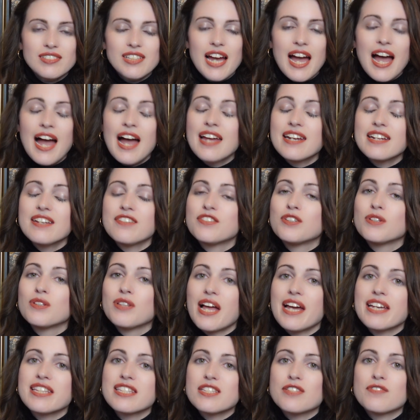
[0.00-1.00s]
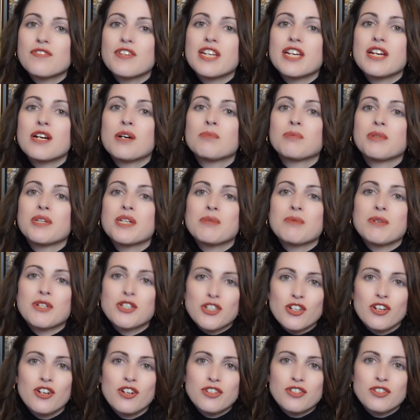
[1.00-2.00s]
And if you like this video, please make
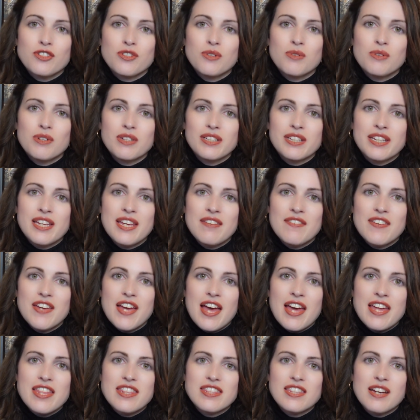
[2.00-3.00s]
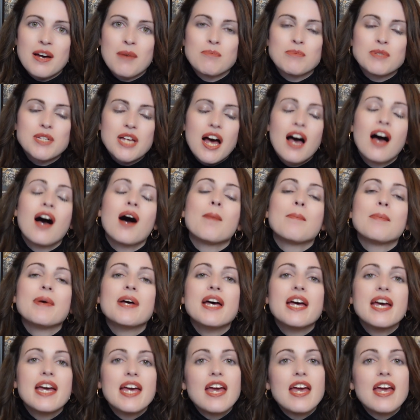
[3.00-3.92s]
sure to give it a thumbs up.